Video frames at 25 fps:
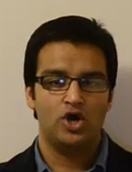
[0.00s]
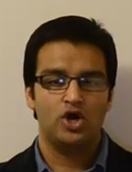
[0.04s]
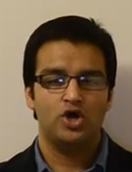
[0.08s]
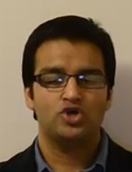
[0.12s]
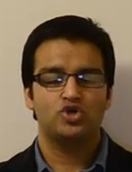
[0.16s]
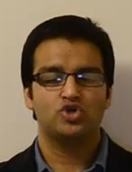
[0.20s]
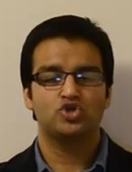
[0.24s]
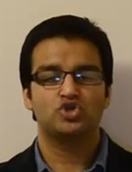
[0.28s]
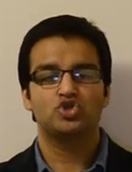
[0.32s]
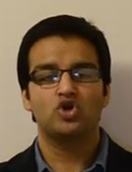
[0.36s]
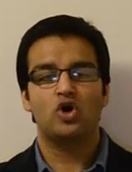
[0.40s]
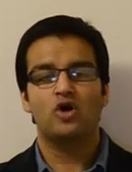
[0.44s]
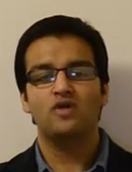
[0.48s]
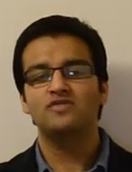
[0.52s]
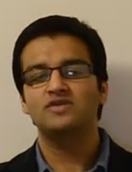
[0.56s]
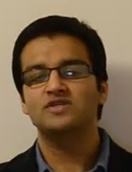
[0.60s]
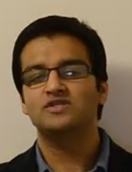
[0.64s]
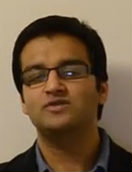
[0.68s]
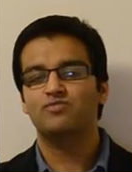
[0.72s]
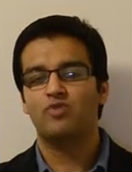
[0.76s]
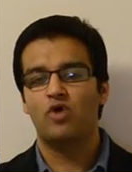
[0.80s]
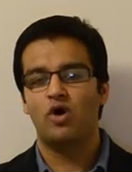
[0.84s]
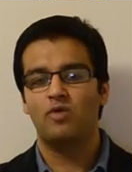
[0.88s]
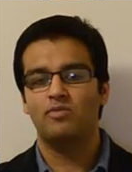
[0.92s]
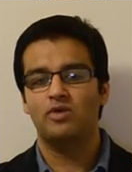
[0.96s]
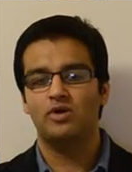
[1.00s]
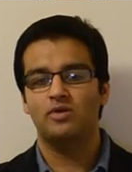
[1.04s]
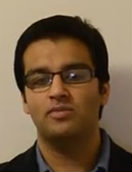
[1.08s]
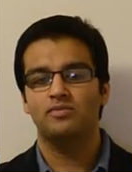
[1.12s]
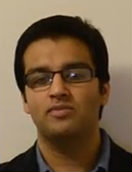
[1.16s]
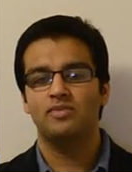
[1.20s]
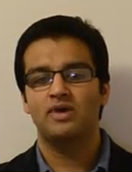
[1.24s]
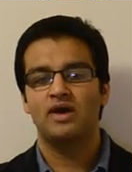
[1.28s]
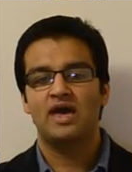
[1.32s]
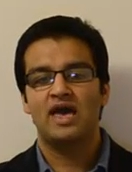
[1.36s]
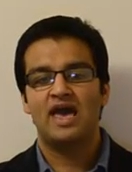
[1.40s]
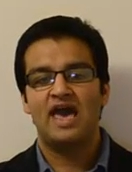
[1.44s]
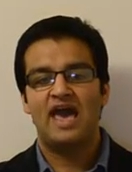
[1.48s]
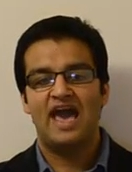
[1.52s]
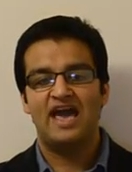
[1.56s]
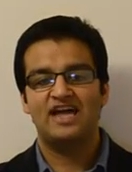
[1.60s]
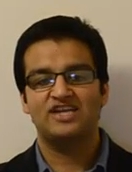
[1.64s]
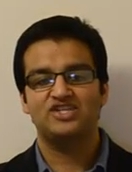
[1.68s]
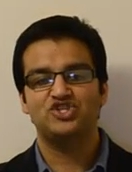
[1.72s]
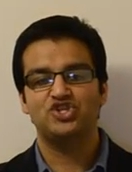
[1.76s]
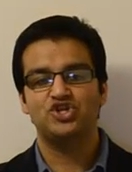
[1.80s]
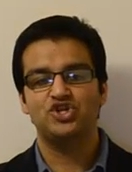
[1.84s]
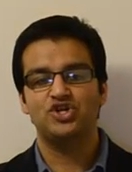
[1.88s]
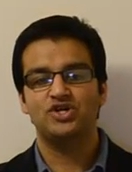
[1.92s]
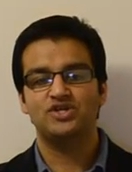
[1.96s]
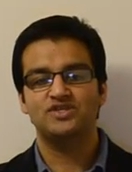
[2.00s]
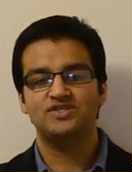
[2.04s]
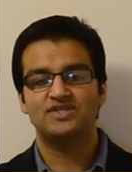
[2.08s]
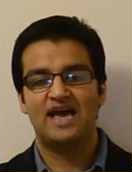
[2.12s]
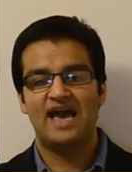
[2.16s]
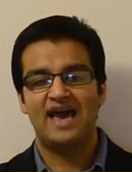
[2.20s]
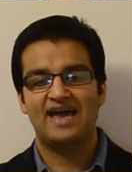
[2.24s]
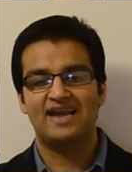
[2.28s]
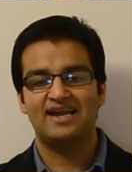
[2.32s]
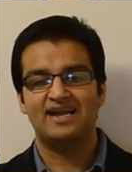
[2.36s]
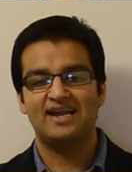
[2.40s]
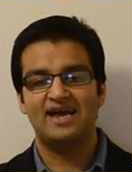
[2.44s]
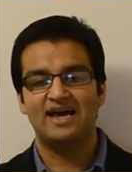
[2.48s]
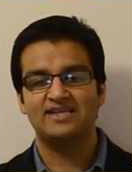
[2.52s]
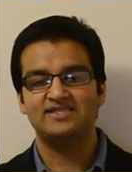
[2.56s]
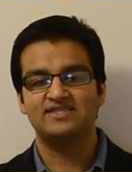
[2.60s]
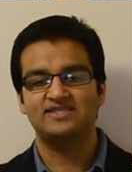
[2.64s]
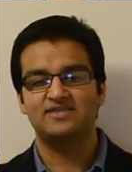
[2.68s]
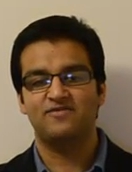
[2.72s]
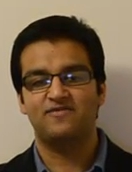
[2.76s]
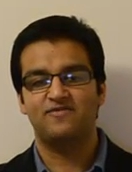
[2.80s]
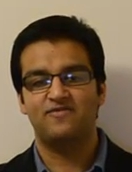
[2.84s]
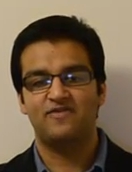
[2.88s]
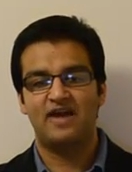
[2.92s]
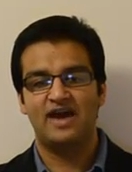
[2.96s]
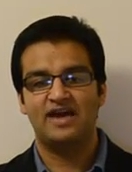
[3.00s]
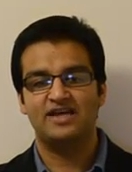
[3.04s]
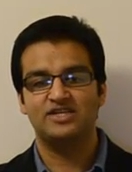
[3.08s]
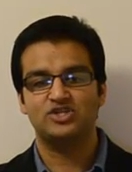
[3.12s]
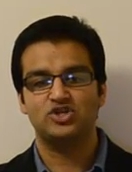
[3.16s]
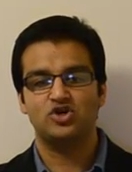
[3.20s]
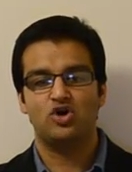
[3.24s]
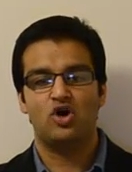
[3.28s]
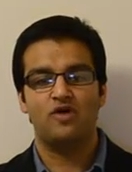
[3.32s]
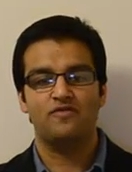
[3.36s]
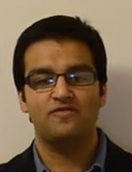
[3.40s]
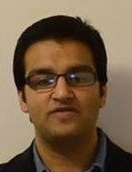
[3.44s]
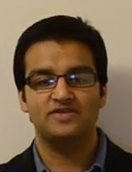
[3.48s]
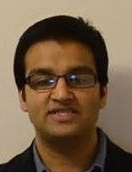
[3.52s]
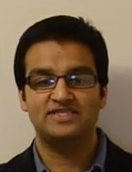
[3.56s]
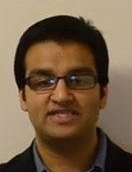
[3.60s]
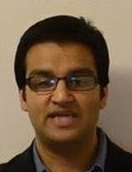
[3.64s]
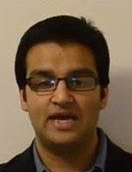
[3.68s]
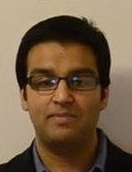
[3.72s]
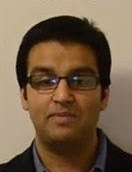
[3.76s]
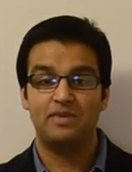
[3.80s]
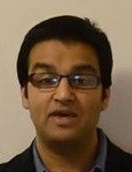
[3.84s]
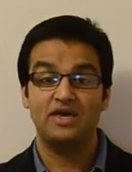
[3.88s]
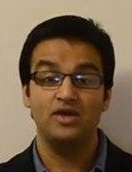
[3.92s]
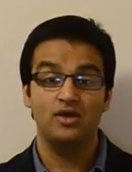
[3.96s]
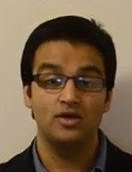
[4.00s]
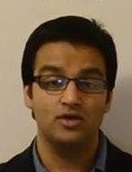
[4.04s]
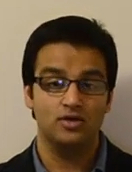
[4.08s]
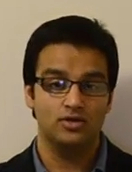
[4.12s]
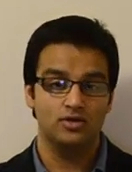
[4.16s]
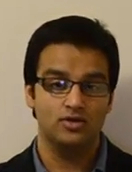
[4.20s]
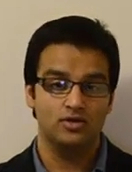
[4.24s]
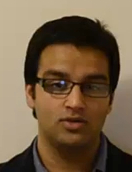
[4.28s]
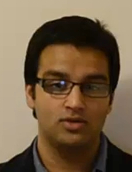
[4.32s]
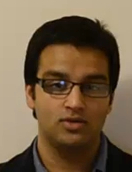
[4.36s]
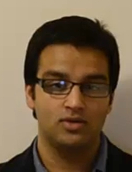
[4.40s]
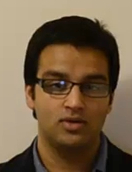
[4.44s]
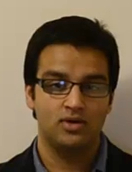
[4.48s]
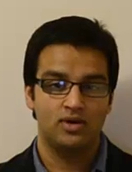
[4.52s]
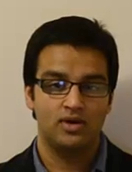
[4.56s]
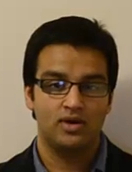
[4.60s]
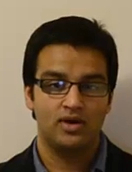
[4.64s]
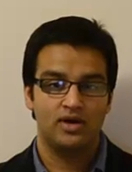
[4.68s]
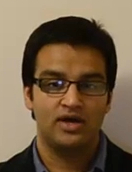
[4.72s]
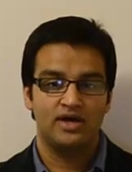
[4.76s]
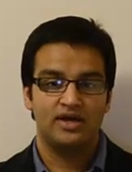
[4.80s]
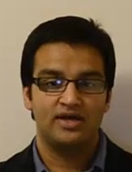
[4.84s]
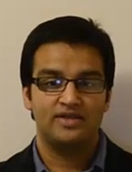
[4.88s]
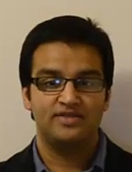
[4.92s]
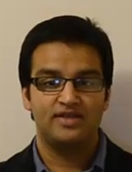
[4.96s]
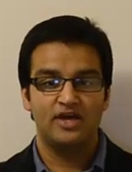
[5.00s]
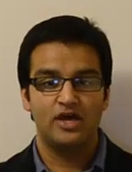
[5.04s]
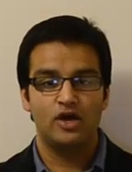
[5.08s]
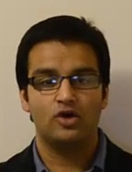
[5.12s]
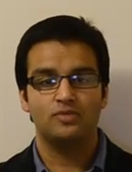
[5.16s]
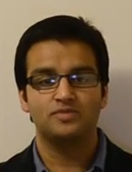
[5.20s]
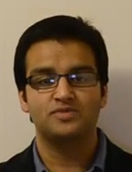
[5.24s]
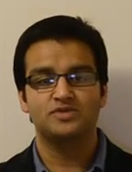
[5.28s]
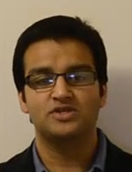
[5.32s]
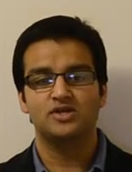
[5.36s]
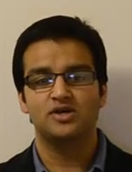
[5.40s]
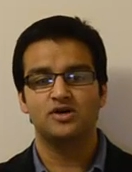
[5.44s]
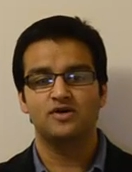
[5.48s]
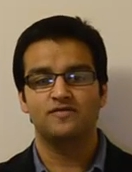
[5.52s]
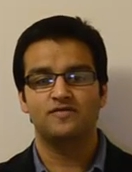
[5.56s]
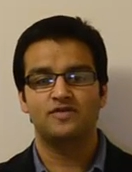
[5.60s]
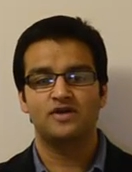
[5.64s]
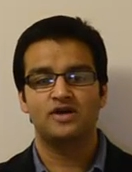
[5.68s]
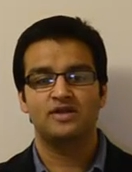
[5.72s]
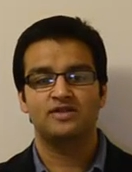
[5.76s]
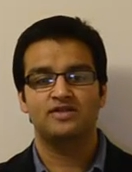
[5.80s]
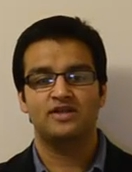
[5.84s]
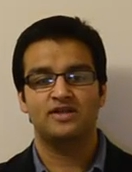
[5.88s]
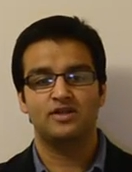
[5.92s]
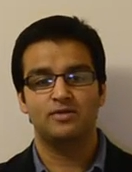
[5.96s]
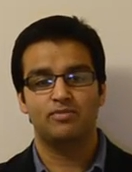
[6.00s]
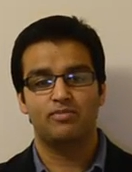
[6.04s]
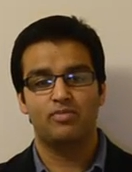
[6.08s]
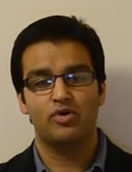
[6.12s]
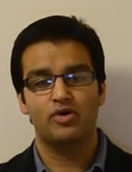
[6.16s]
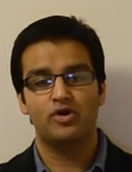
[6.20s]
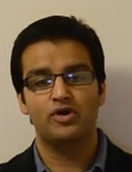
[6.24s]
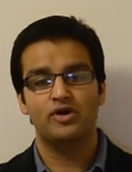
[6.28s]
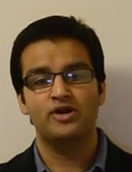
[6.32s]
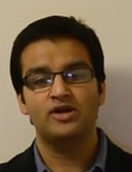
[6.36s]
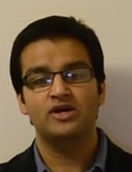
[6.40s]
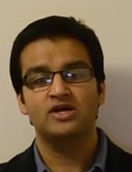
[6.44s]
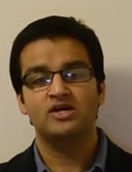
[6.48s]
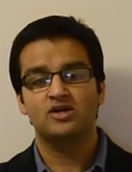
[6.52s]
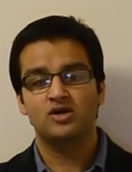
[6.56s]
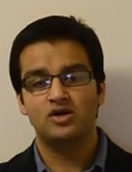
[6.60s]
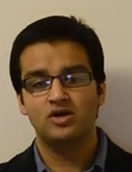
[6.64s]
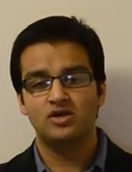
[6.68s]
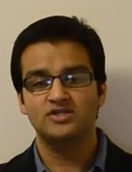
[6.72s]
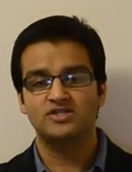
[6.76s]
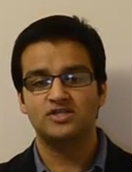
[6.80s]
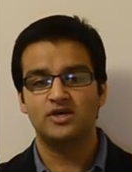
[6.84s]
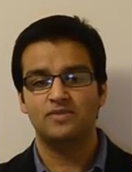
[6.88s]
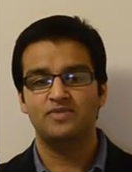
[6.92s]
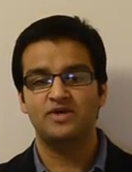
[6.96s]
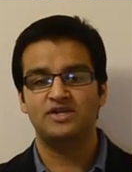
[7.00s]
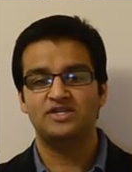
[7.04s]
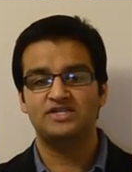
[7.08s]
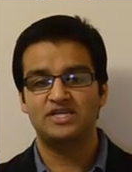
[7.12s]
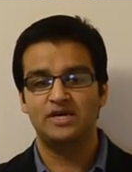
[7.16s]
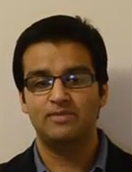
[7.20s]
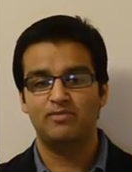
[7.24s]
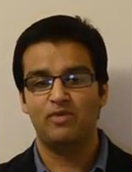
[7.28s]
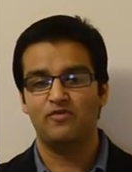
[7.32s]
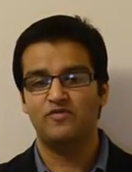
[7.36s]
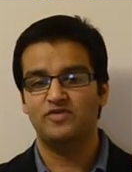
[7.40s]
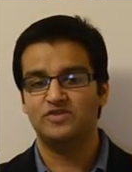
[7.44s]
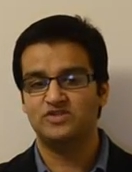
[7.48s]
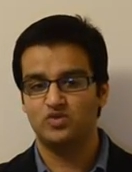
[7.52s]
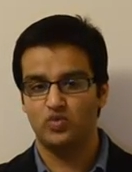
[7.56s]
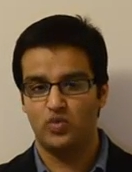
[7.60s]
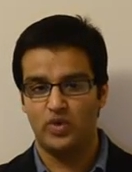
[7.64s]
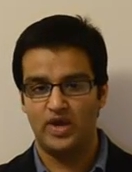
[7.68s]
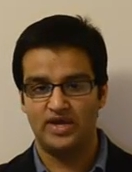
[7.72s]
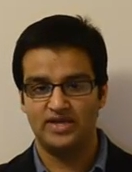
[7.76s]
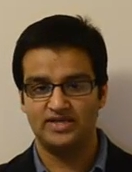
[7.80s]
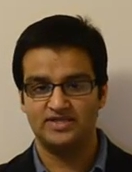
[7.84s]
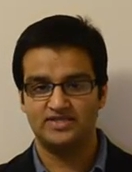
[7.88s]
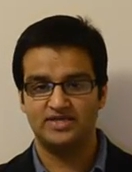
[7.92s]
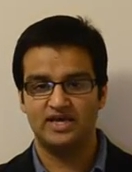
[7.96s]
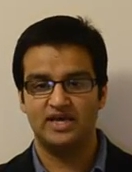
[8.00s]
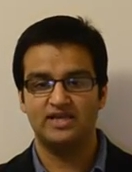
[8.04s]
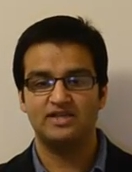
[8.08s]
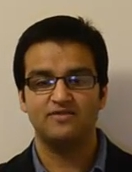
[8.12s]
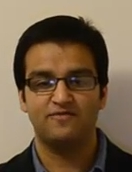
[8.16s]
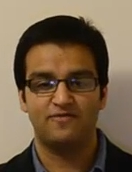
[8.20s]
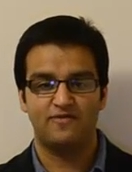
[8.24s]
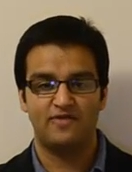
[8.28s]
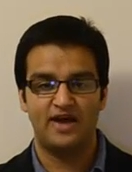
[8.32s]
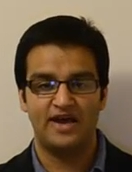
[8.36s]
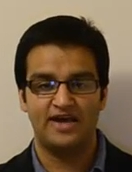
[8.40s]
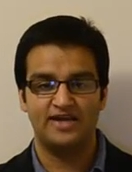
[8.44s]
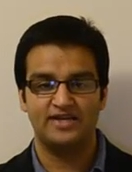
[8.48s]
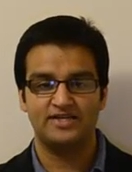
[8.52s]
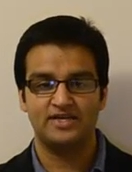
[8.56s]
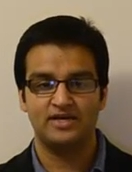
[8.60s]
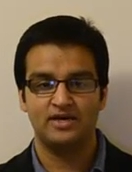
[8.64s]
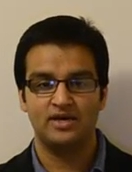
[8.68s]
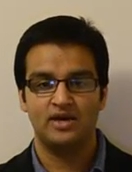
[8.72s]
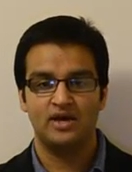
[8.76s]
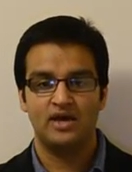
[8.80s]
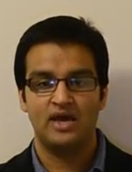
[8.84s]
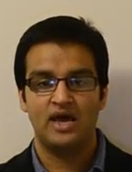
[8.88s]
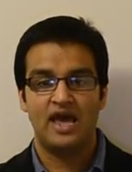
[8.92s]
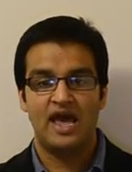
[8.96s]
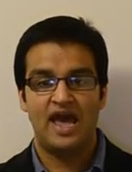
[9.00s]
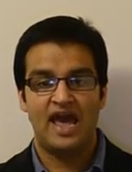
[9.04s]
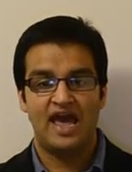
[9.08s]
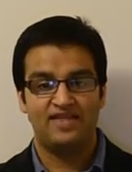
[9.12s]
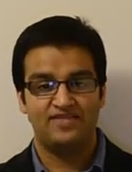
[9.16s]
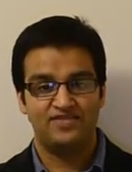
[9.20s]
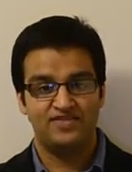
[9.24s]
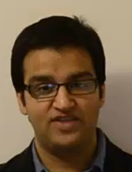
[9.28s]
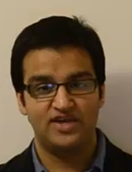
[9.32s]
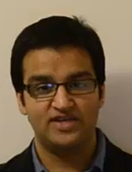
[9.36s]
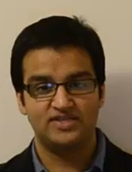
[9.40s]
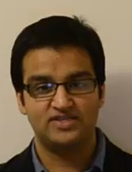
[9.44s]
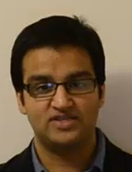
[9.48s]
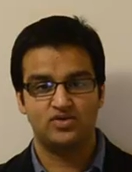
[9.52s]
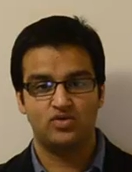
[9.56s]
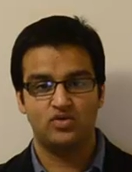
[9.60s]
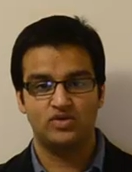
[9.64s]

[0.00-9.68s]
To solve this problem, engineers analyzed the flight of a steppe eagle. They observed that the bird curls up the tip of its wings in the flight, and this